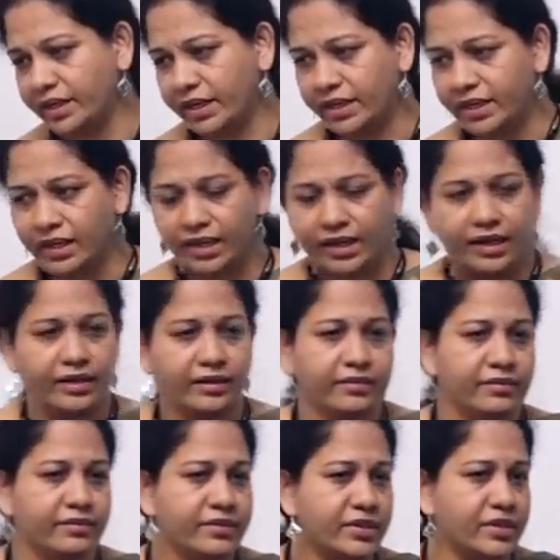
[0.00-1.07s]
that
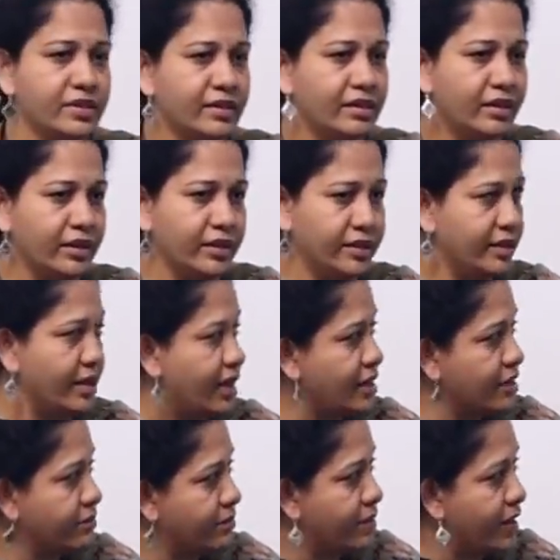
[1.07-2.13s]
lives in
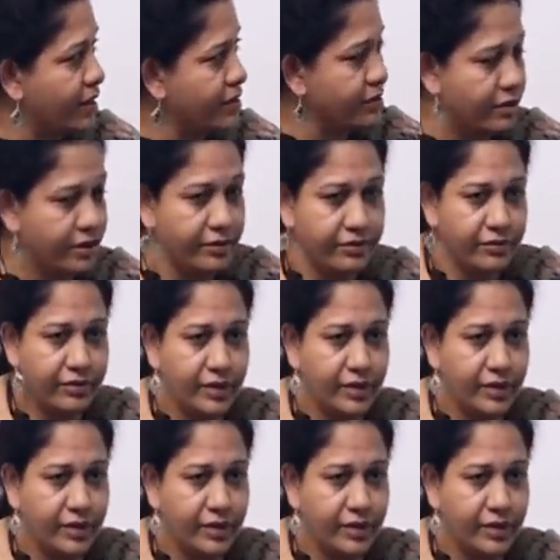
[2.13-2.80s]
that part of